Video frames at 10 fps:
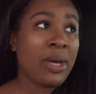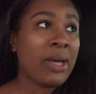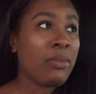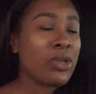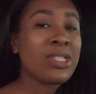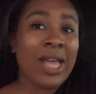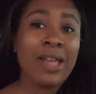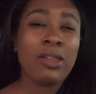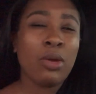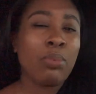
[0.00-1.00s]
but most
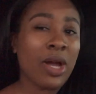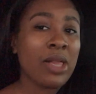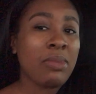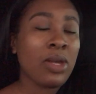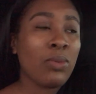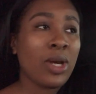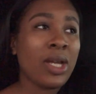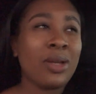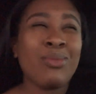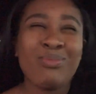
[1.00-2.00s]
likely it will probably be a
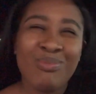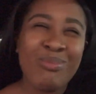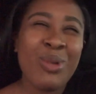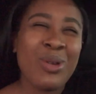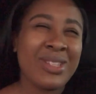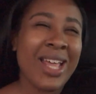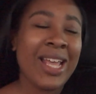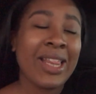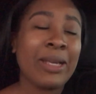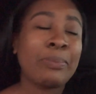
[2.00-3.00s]
1. Most
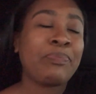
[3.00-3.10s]
likely.